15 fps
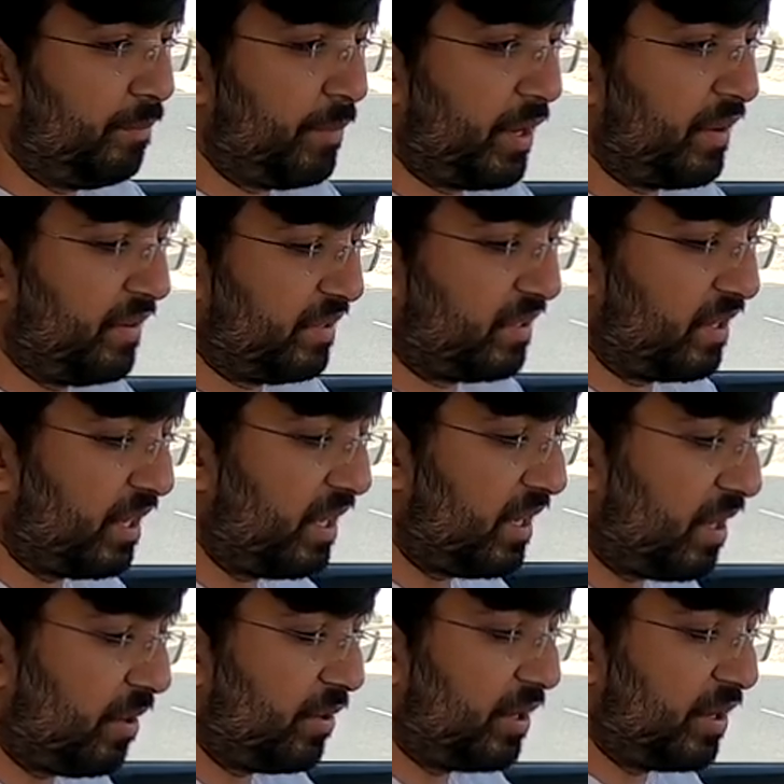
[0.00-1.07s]
bigger screen
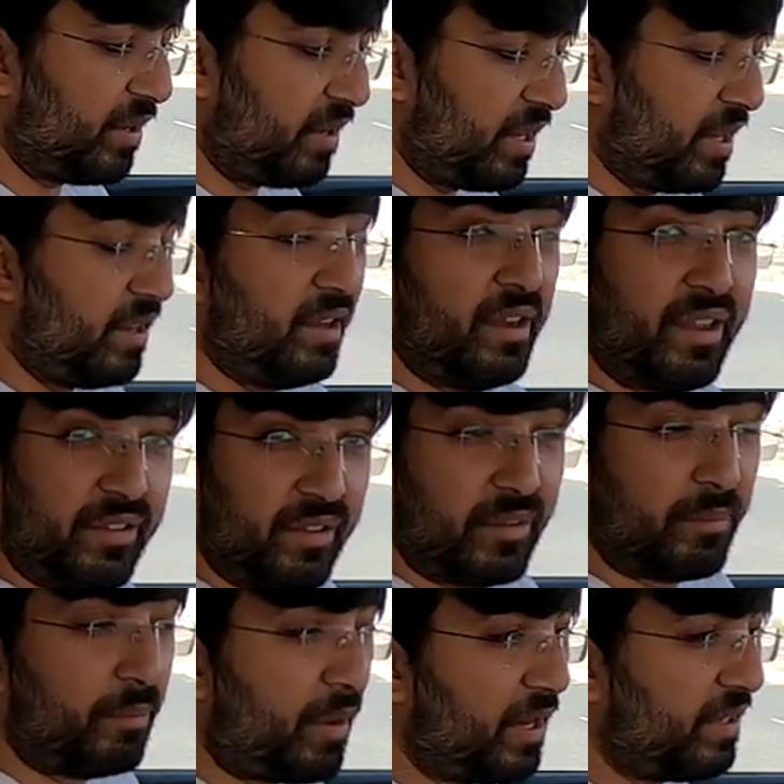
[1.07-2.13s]
out here and
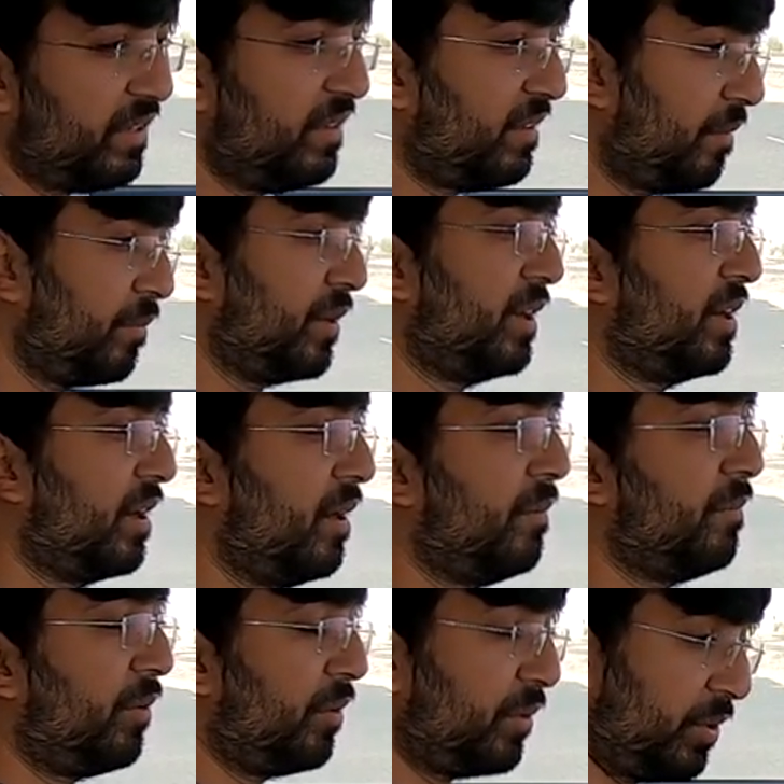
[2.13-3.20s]
lesser buttons i'm gonna
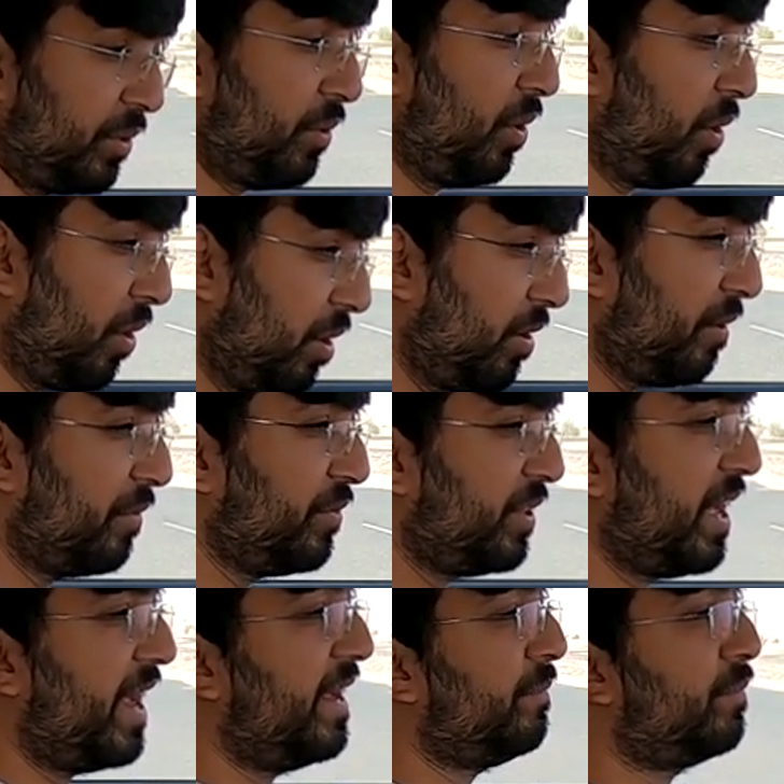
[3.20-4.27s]
come all of
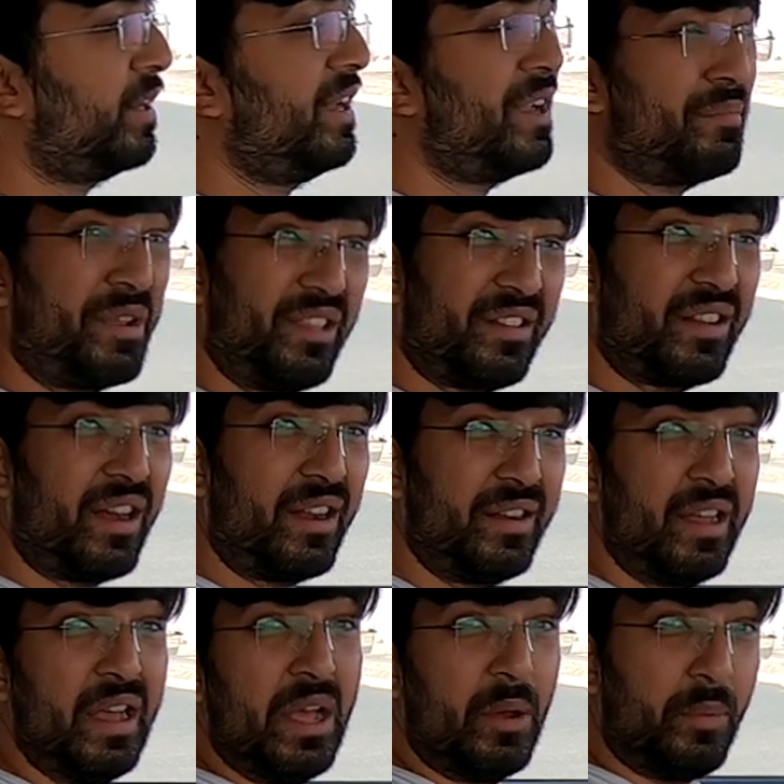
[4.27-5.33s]
that but let me start
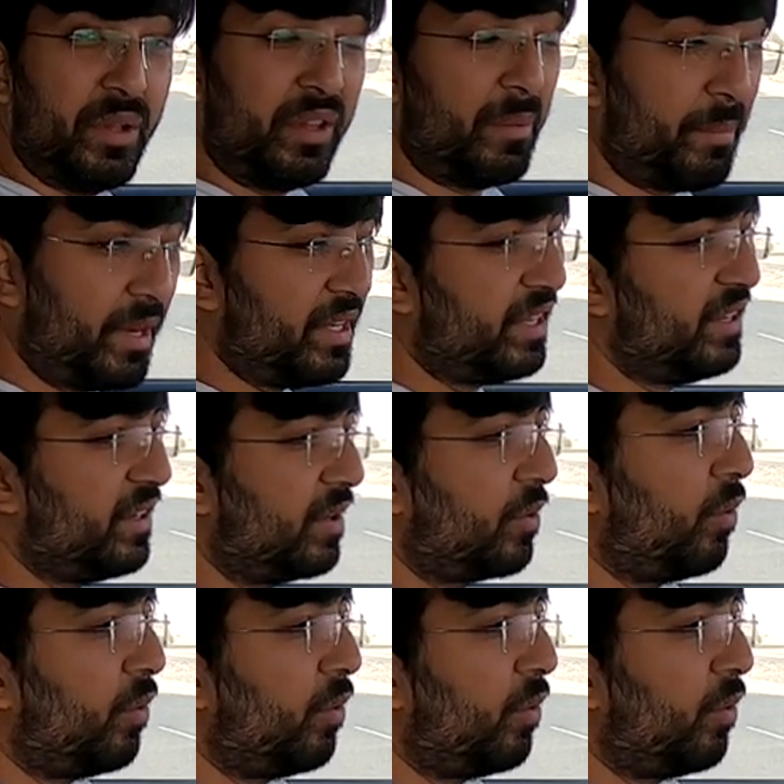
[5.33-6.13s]
with the material